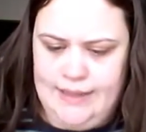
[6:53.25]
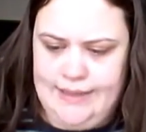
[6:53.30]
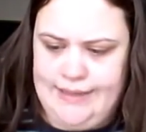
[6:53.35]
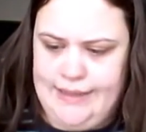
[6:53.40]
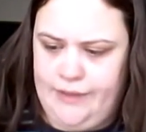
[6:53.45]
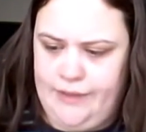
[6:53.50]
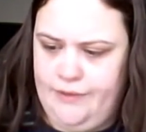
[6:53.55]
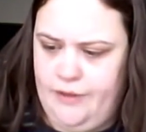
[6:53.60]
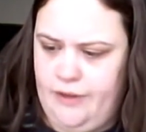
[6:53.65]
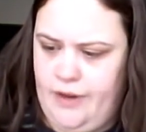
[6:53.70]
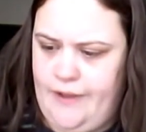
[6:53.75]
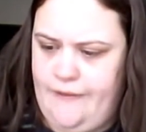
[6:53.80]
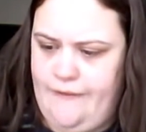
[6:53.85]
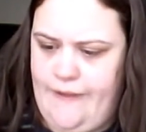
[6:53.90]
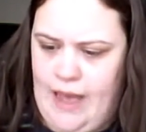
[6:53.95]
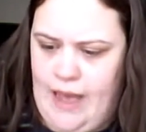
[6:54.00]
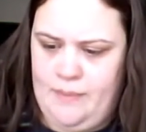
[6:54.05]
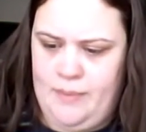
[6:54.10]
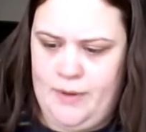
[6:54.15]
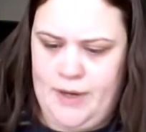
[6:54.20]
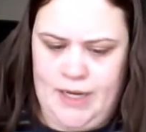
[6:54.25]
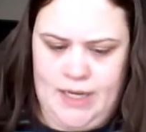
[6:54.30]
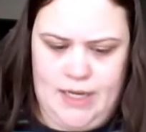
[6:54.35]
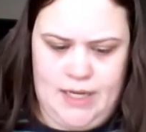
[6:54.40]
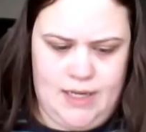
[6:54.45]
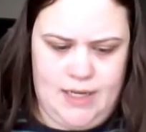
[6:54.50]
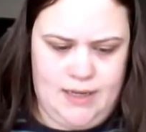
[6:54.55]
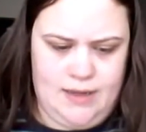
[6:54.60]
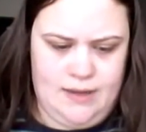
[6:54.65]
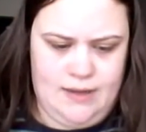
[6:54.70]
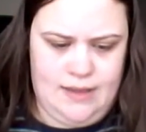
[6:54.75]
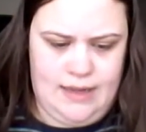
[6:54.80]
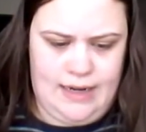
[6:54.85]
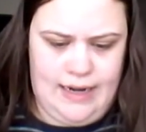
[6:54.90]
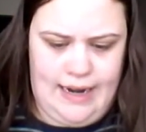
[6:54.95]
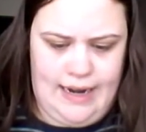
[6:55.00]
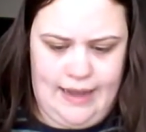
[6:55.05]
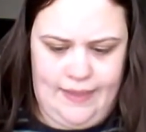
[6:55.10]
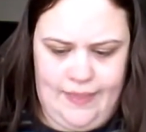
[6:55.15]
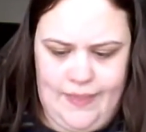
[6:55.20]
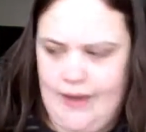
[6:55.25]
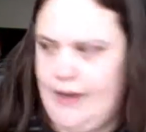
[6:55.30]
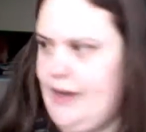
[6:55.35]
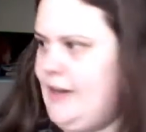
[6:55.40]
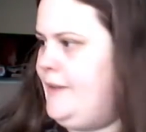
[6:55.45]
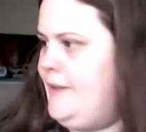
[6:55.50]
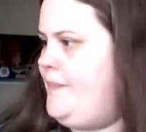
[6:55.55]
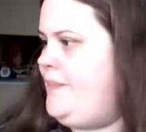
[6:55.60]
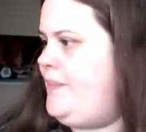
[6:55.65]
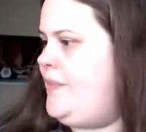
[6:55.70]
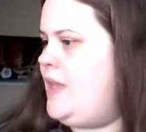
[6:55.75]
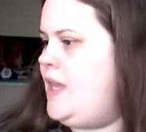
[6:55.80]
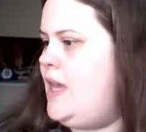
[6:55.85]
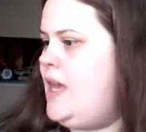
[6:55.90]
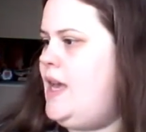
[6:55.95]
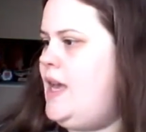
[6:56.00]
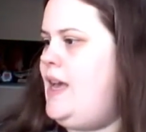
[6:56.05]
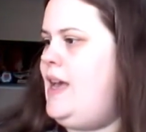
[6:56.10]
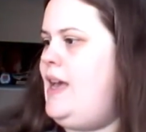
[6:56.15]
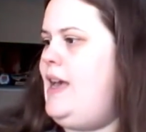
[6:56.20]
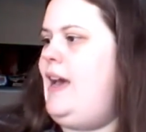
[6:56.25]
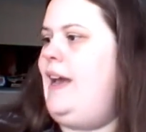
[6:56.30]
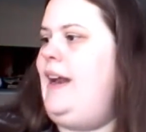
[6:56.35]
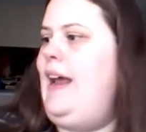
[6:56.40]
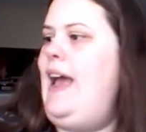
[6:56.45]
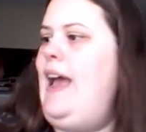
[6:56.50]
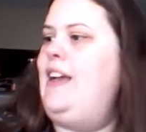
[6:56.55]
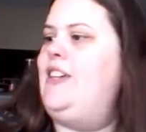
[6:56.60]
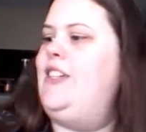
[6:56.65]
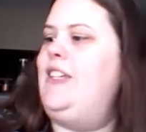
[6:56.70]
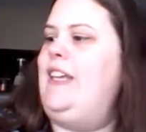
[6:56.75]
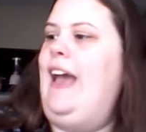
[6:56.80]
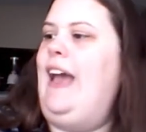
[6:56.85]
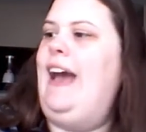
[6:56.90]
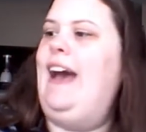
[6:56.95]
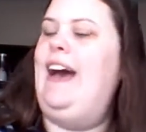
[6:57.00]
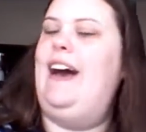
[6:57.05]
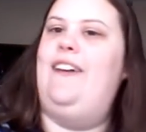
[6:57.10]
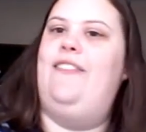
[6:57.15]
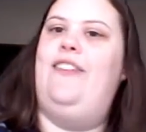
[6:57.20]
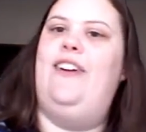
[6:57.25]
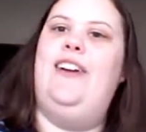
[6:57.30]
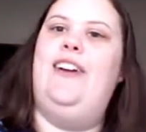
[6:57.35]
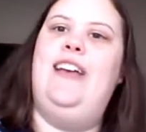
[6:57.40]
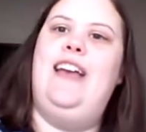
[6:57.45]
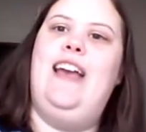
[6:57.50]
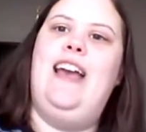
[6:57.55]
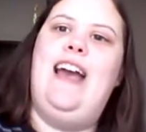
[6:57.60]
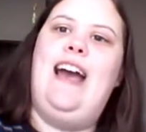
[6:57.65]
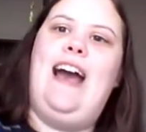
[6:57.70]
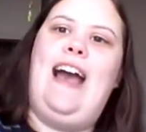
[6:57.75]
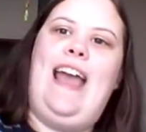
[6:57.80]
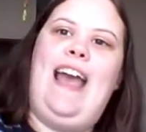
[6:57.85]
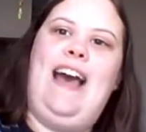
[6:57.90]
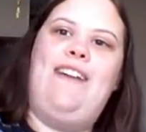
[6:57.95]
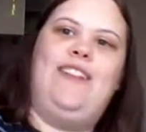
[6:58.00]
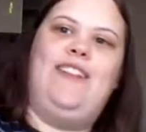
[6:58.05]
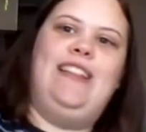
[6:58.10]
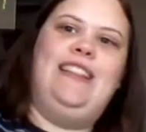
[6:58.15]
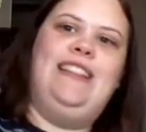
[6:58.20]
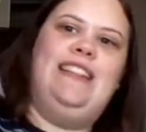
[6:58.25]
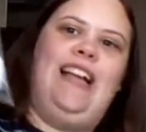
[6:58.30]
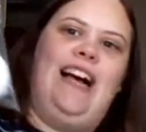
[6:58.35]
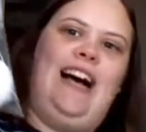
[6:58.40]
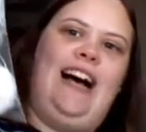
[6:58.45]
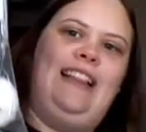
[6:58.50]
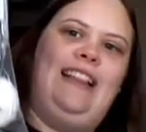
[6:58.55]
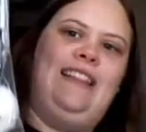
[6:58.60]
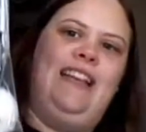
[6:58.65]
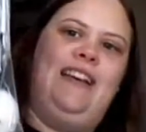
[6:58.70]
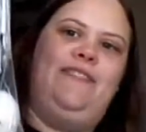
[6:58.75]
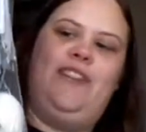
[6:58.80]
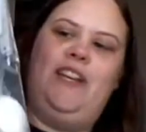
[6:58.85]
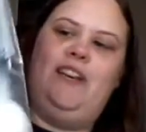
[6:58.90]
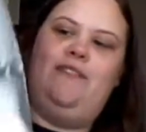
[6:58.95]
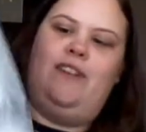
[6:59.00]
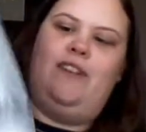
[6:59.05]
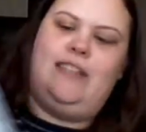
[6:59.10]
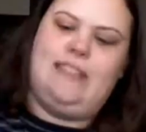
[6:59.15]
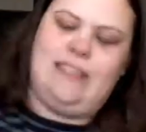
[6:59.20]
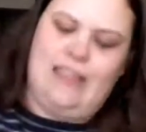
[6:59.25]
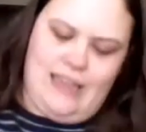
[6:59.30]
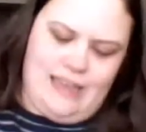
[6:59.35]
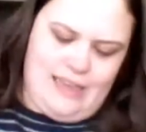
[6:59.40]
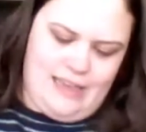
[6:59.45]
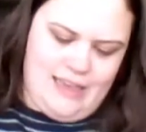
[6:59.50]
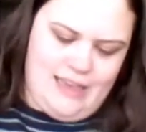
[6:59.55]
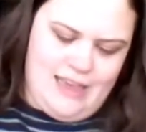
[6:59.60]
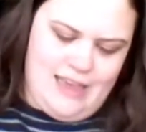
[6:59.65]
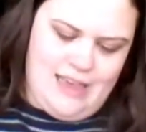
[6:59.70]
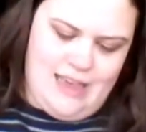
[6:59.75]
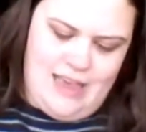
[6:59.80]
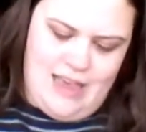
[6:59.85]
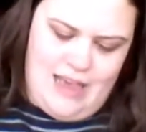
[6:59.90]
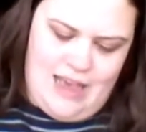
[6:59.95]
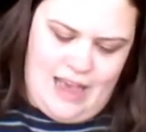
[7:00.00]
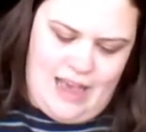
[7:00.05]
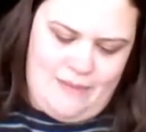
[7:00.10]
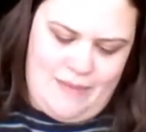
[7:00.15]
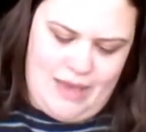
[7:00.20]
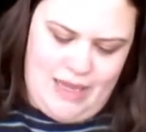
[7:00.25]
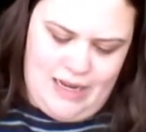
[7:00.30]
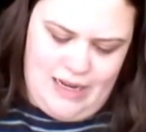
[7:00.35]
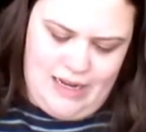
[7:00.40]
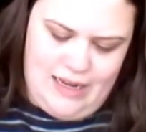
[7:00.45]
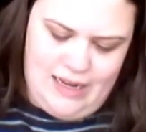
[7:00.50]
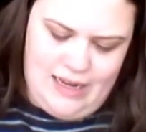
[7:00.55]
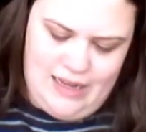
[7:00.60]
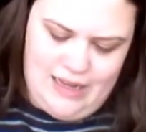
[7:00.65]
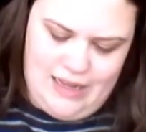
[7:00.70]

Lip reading: silvery fabric that I had there. And I actually have a lot left over, because like, I mean,